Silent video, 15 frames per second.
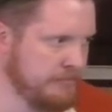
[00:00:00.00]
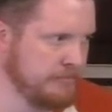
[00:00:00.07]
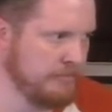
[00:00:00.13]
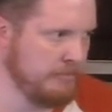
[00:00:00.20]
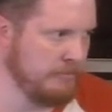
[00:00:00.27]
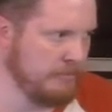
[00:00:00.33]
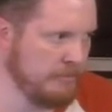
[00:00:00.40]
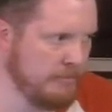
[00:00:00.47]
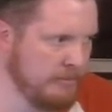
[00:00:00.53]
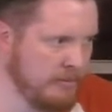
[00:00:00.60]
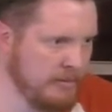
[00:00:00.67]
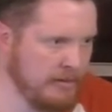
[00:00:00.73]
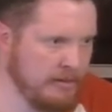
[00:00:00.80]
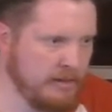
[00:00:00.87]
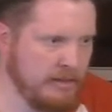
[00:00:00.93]

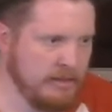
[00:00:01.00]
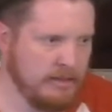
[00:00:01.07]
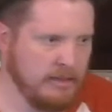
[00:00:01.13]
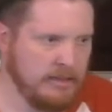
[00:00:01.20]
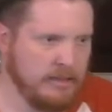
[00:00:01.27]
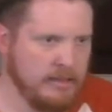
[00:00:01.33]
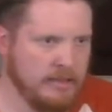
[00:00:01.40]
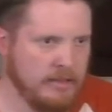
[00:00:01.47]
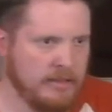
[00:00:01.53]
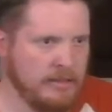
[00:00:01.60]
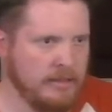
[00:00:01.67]
Nobody speaks.